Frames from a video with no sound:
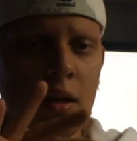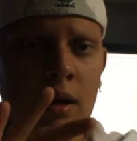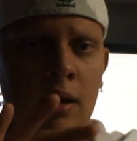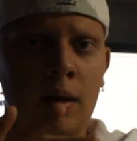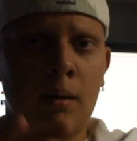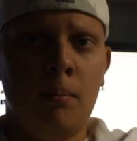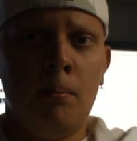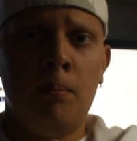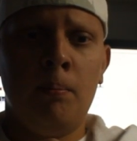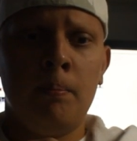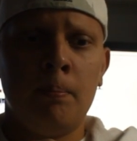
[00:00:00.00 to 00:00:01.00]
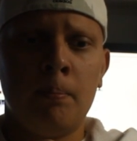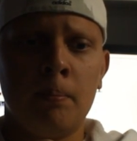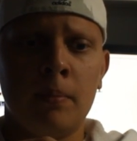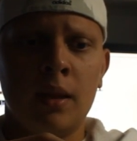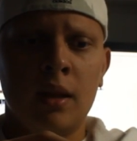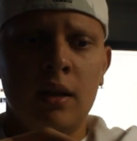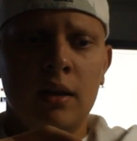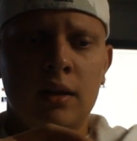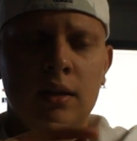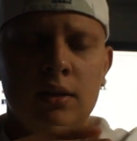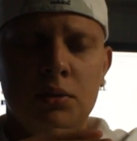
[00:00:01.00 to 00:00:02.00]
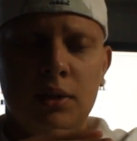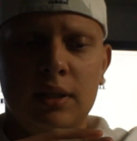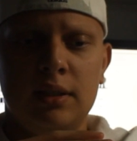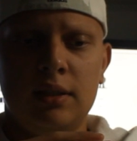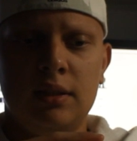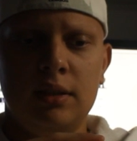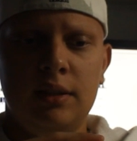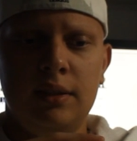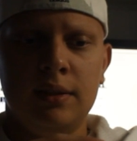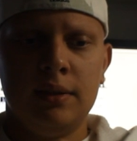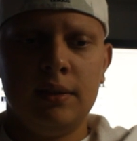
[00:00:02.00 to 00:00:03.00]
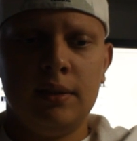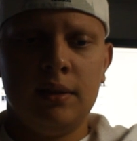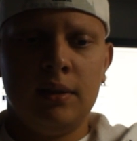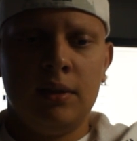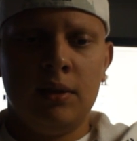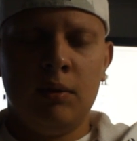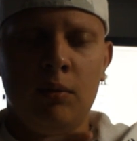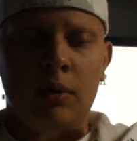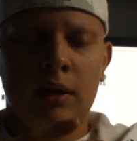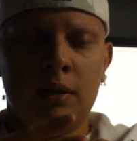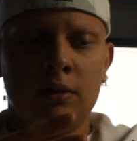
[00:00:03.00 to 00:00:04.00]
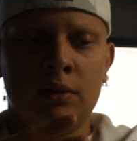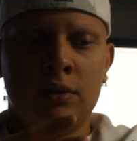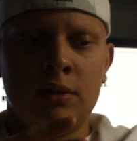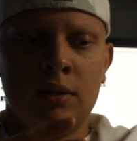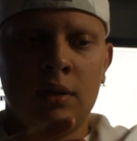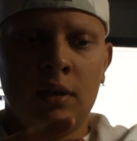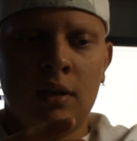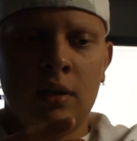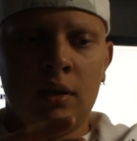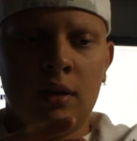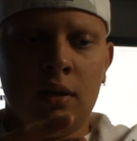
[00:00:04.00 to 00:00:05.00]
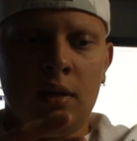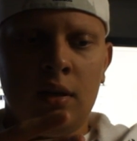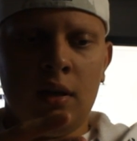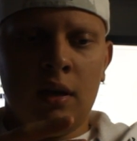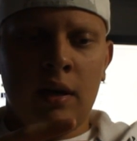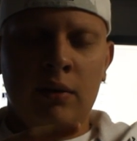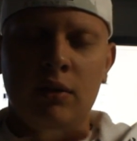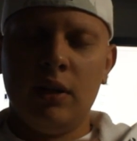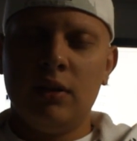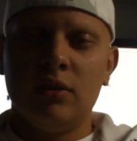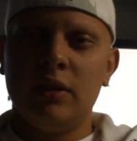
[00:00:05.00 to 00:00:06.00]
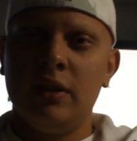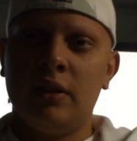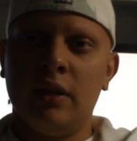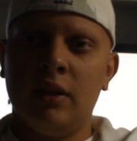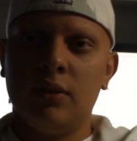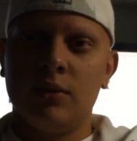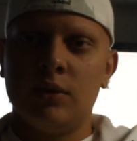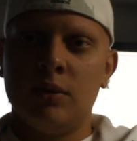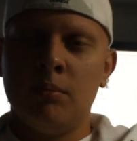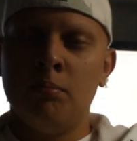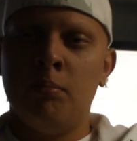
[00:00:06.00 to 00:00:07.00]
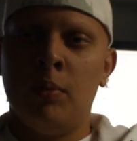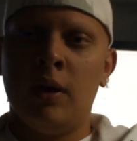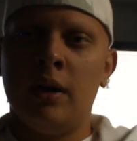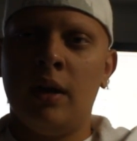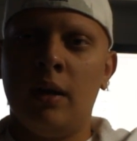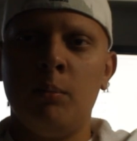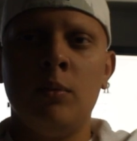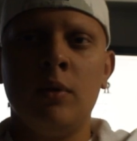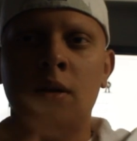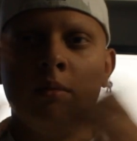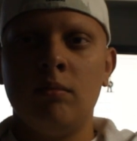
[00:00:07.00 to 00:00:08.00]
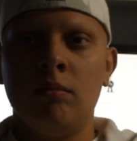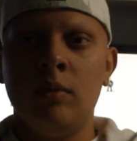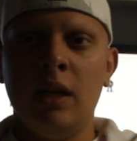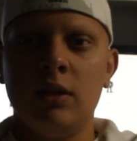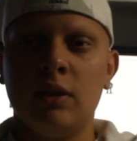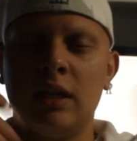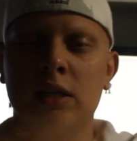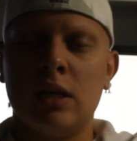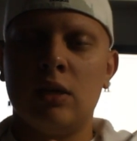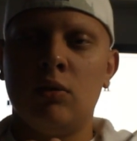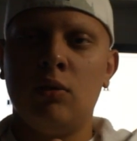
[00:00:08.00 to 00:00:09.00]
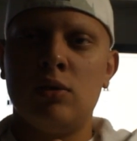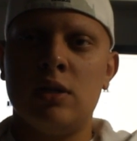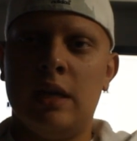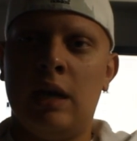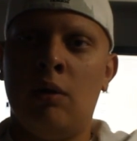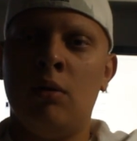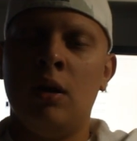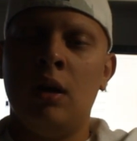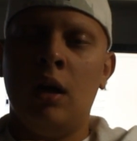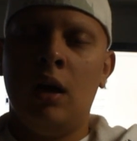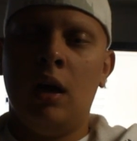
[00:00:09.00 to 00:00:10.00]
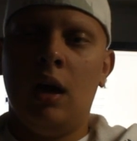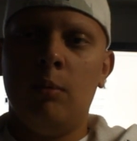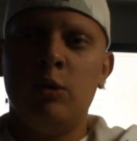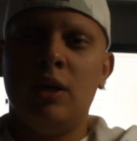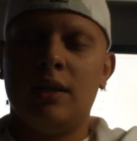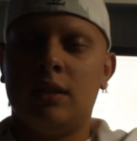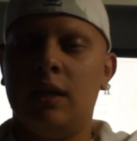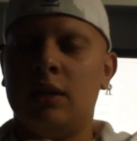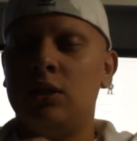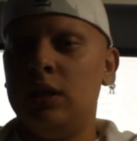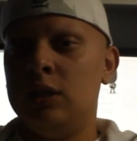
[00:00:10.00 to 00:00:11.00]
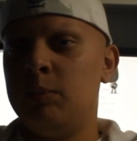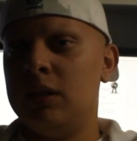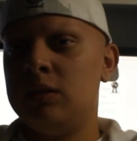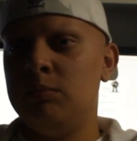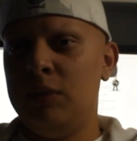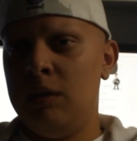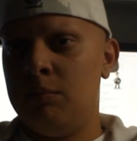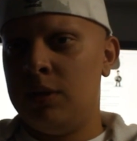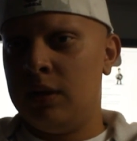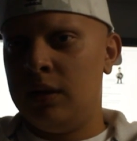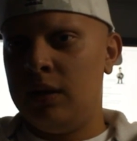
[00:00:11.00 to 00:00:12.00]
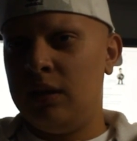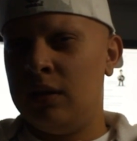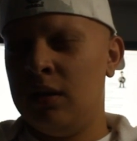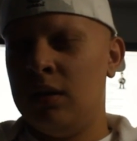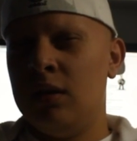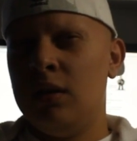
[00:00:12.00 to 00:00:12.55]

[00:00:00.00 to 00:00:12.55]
Um, trying to see what else. I don't think there's anything else, but um, yeah. So I guess I can close it now. Um, you guys can actually expect some gameplay